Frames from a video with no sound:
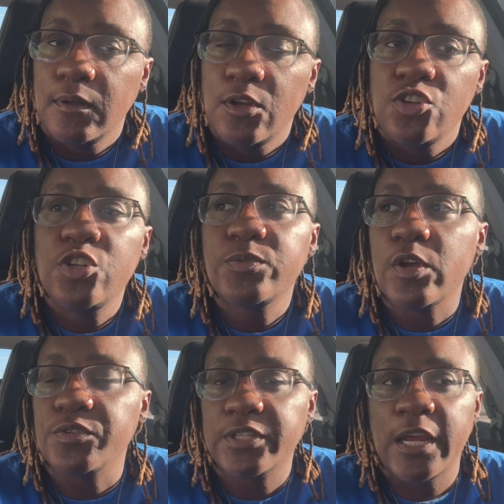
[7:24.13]
She was
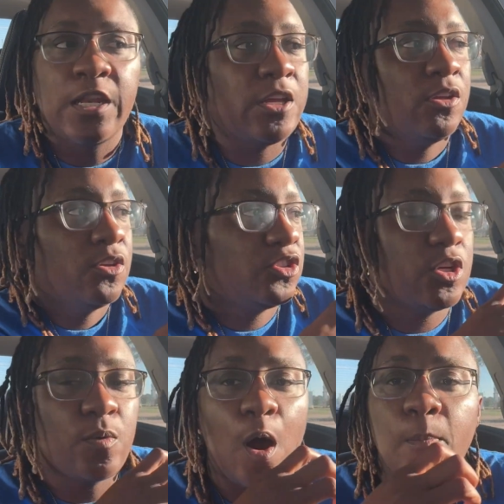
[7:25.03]
so skinny.
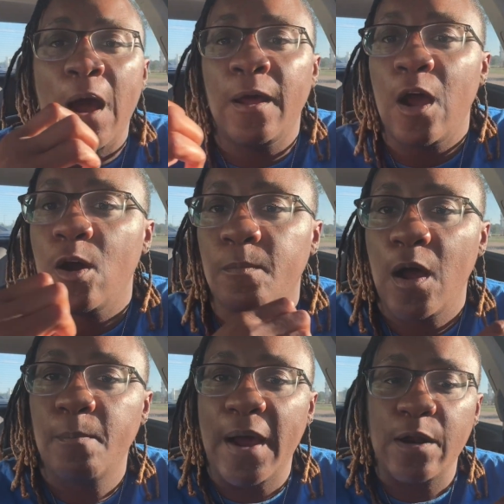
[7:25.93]
Her
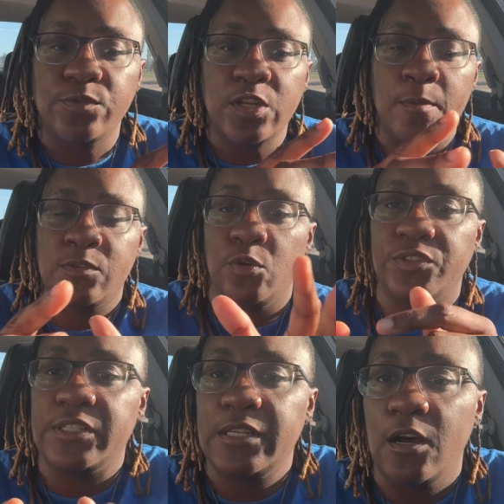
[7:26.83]
body was coming
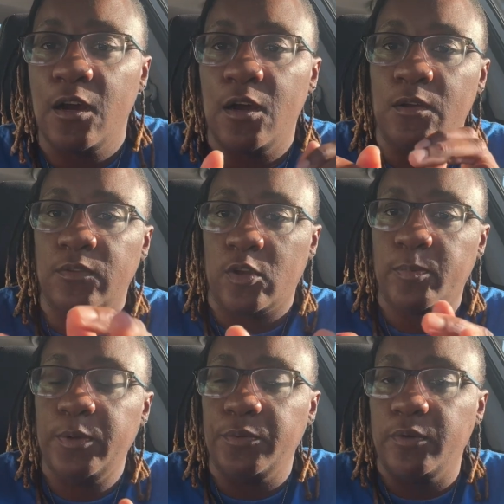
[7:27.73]
towards the
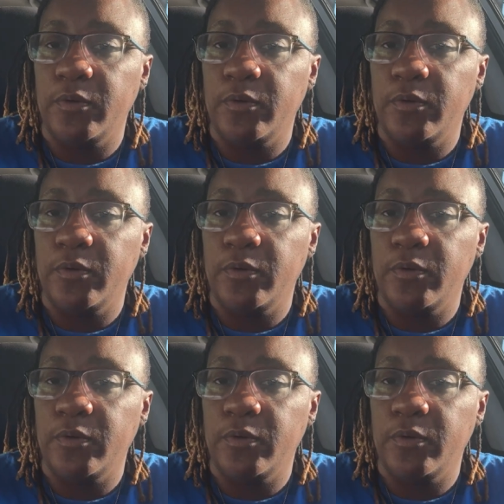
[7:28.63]
computer.